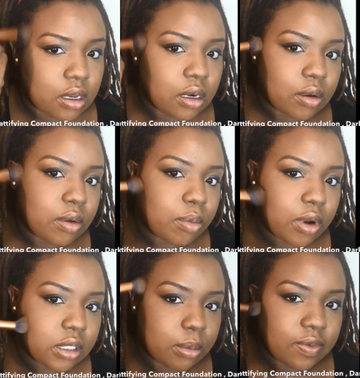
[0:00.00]
The color is
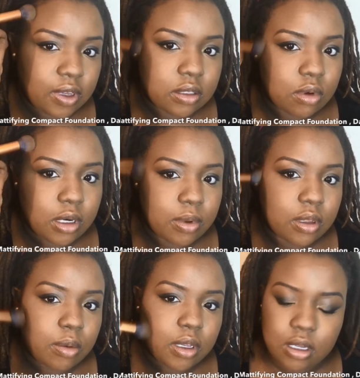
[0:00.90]
pretty warm,
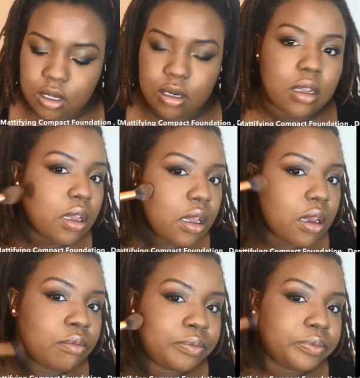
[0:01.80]
so I like
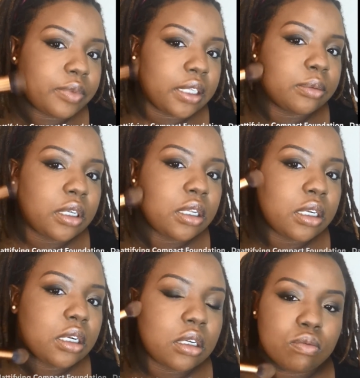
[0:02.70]
the effect that it gives me
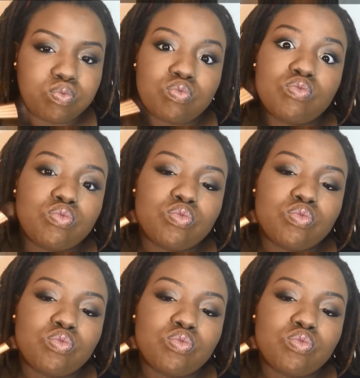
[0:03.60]
when I go